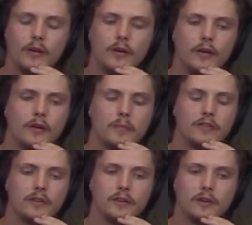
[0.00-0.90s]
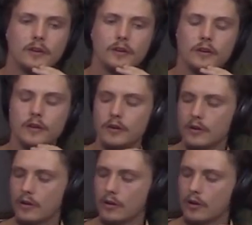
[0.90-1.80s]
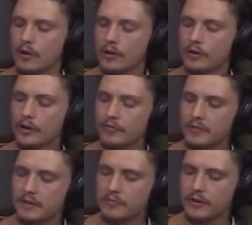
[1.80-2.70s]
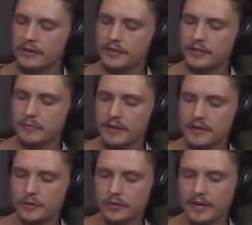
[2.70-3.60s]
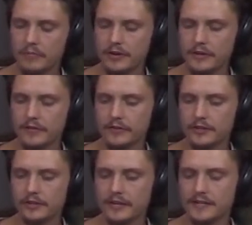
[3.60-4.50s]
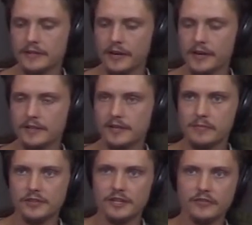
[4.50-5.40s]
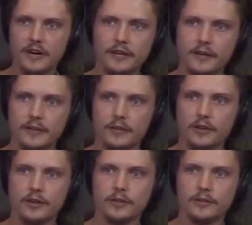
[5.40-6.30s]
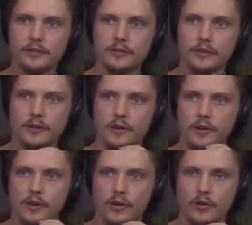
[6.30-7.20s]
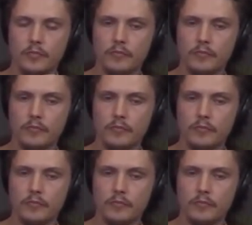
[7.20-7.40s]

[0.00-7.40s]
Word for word: Um, I think a lot of people in the space they believe that to get enlightened they mm-hmm. must eradicate the darkness mm.